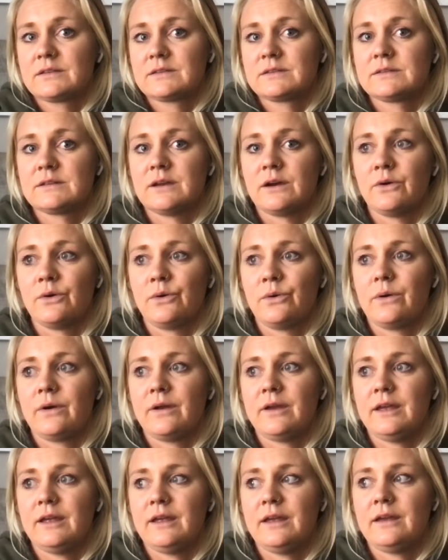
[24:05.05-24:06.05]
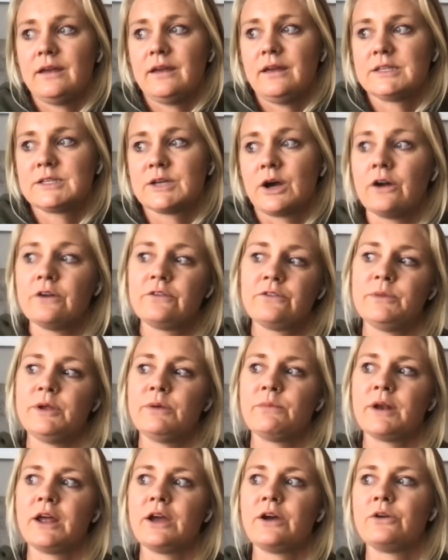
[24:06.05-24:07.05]
So it's hard for
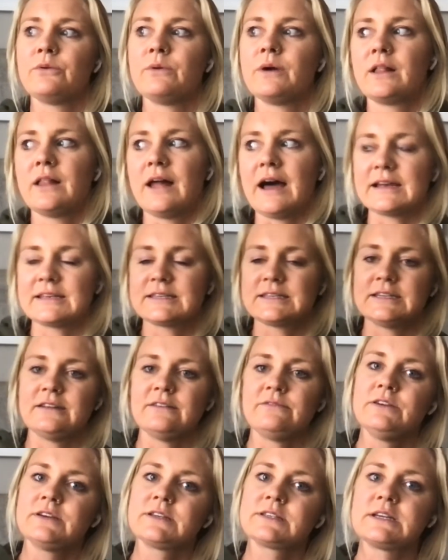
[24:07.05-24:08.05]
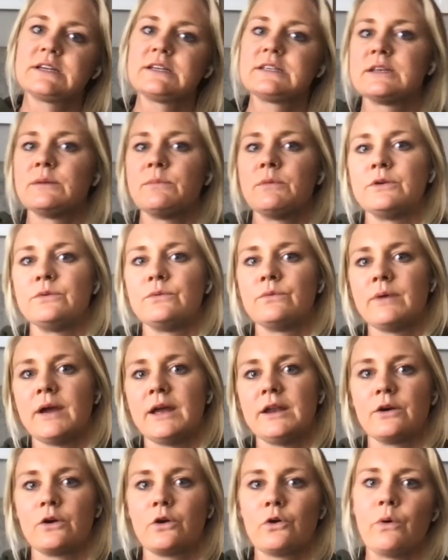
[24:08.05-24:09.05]
me when I go to a class and it feels like someone
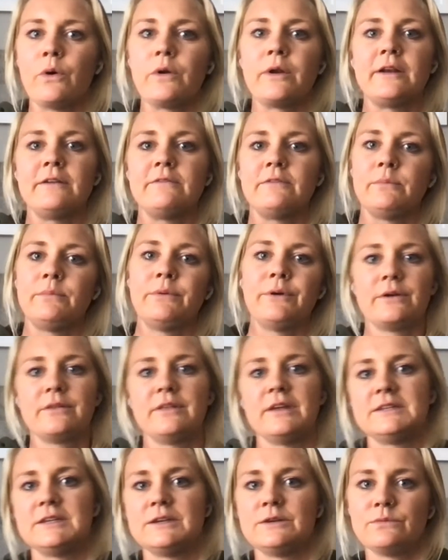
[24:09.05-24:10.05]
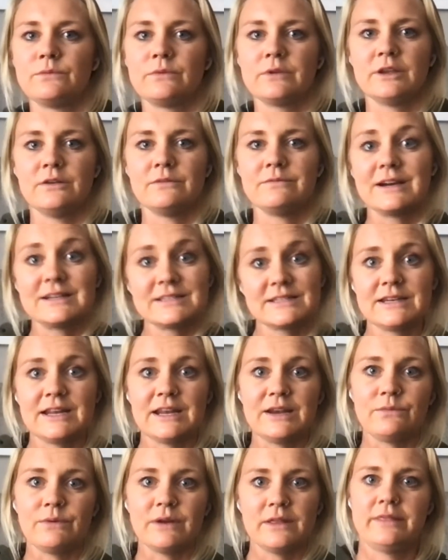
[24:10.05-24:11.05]
read a quote out of a book that didn't really
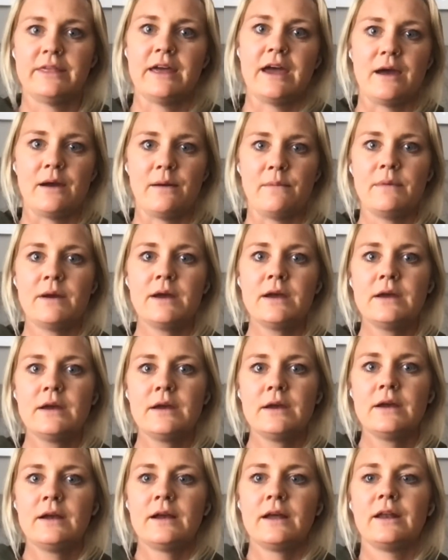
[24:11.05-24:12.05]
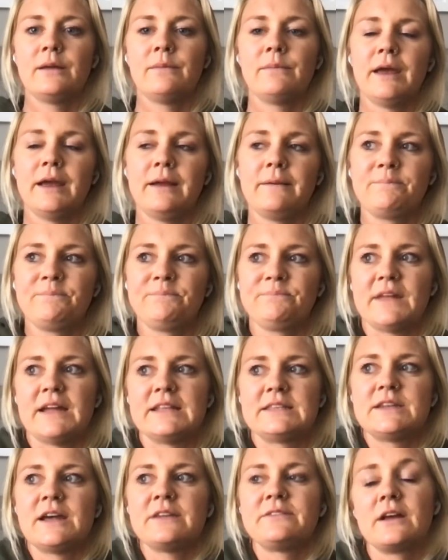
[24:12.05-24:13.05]
resonate with them. And I'm like,
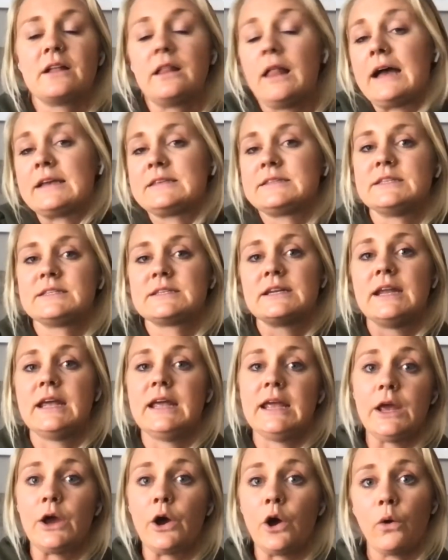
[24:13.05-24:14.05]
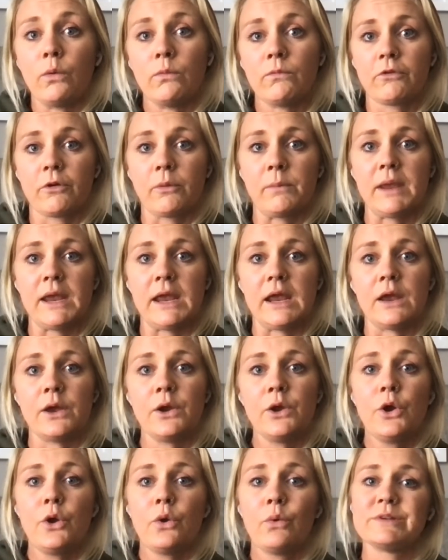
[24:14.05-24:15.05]
that's not the class that's going to hit home for
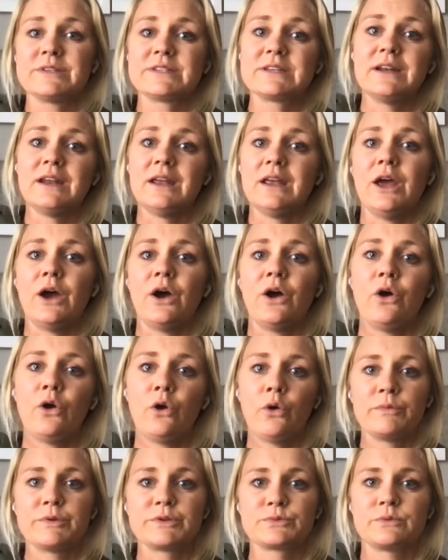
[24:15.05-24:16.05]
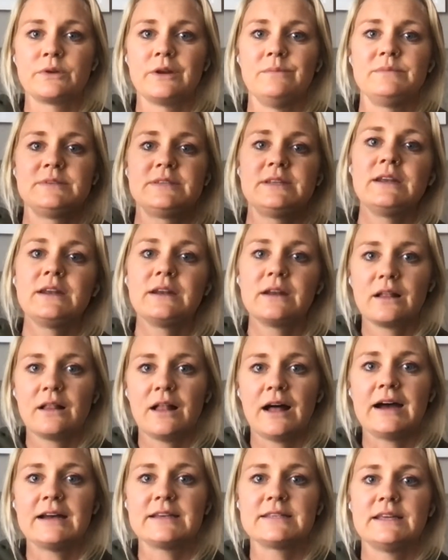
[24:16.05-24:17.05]
me. What's going to hit home is when I'm sitting in a
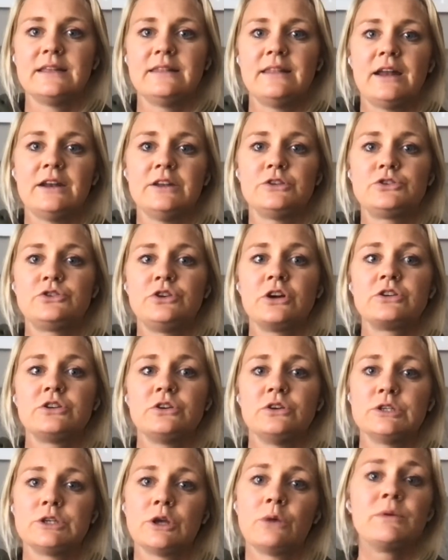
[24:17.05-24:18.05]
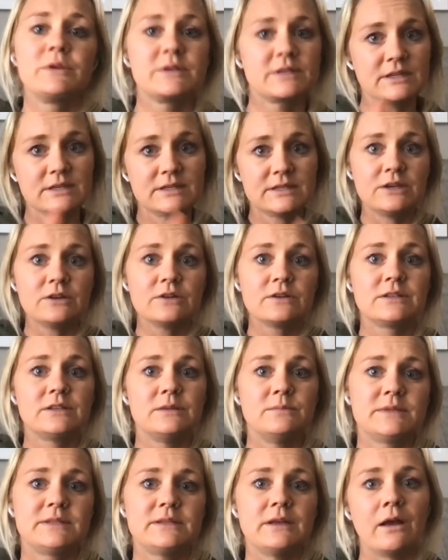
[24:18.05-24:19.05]
class and that instructor is almost in tears
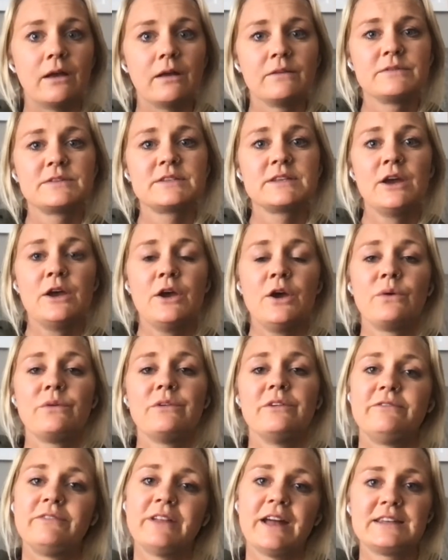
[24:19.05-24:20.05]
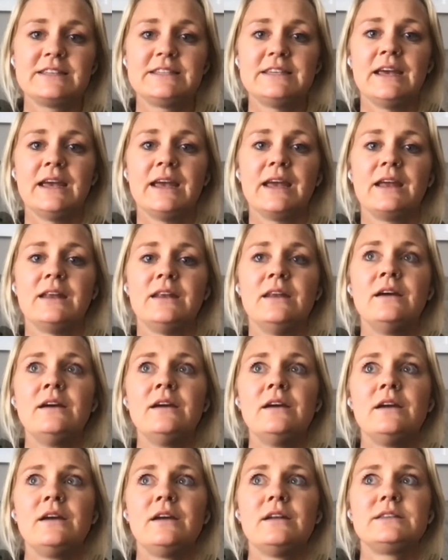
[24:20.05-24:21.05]
themselves, reflecting and
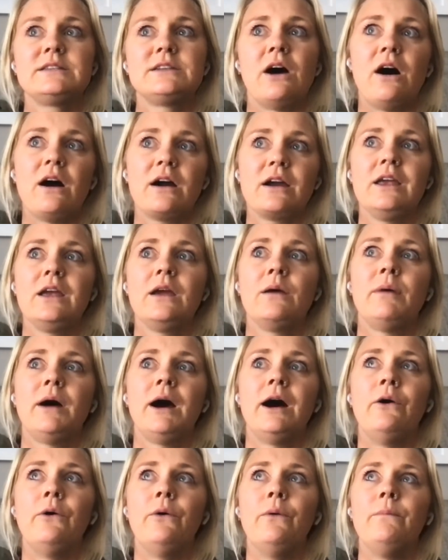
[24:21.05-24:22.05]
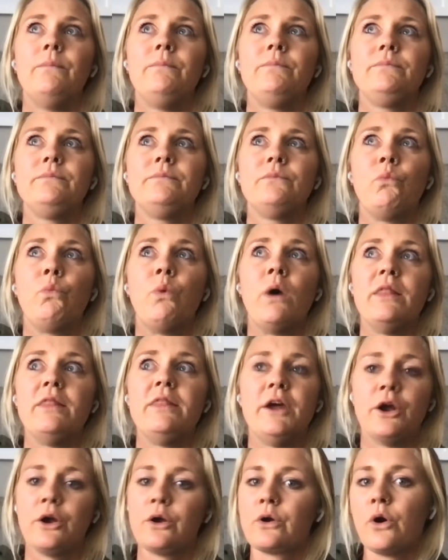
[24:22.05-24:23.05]
talking about what
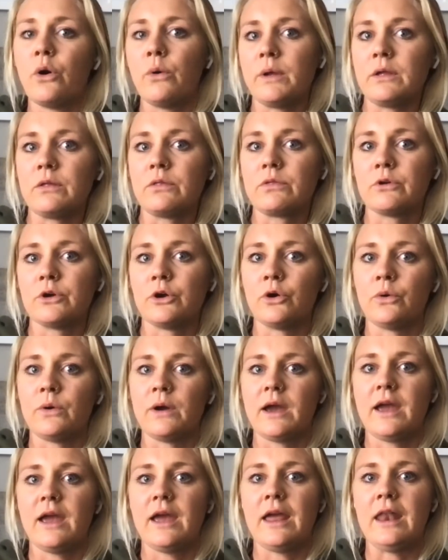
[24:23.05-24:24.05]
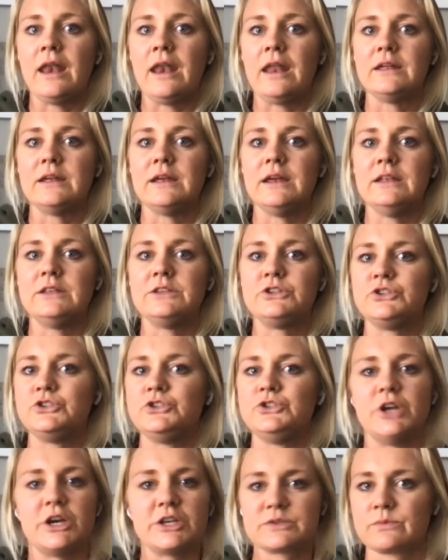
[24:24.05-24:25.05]
they're going through. And it's
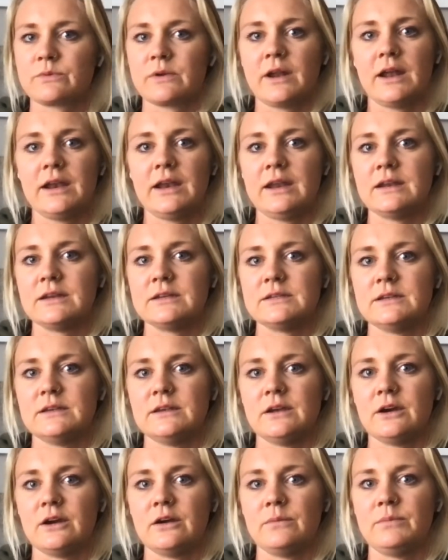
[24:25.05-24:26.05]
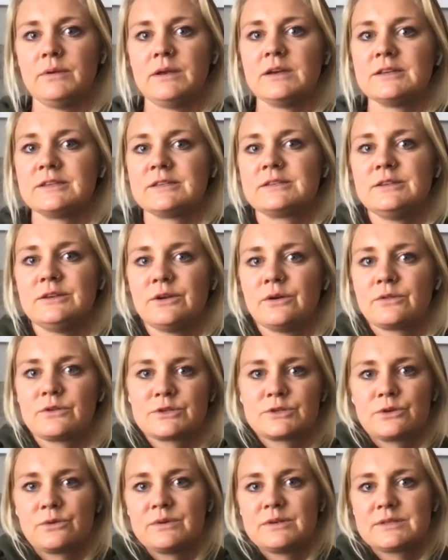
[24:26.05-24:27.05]
just what I needed to hear because,
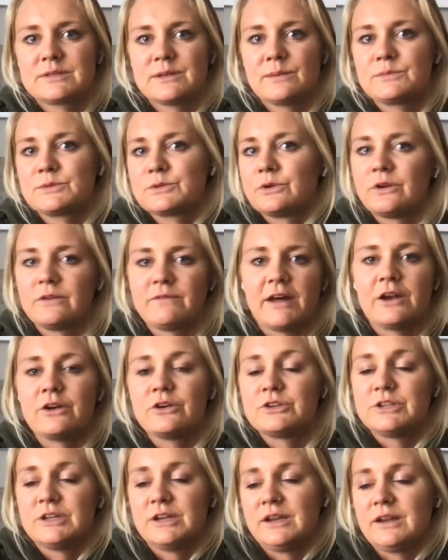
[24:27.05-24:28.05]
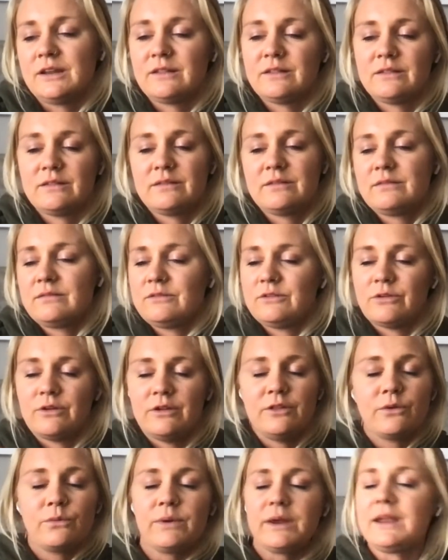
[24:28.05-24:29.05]
there's always some sort of energy and
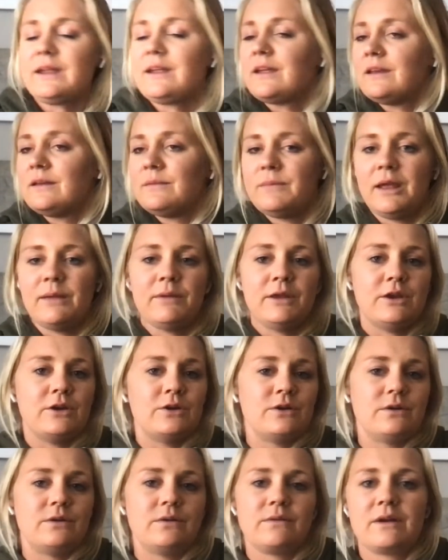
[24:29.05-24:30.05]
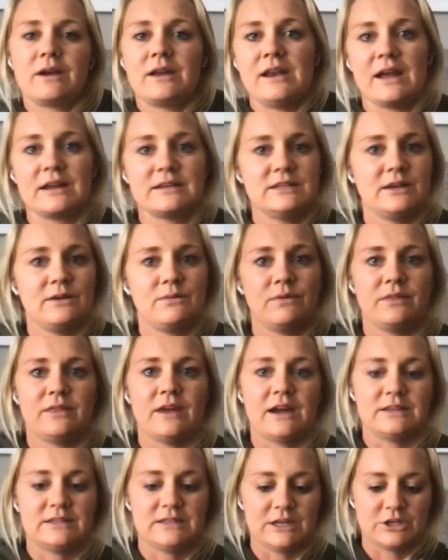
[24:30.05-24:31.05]
during the week and maybe you're connecting with
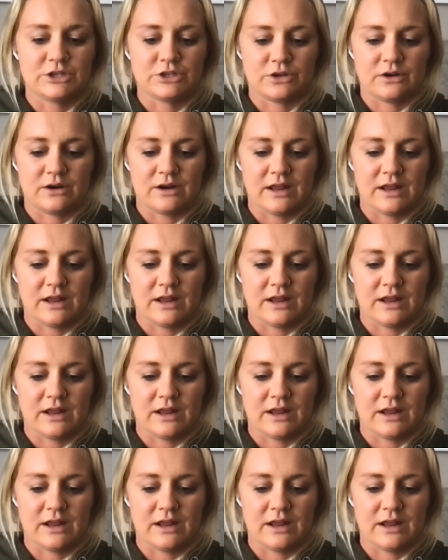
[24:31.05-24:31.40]
that teacher.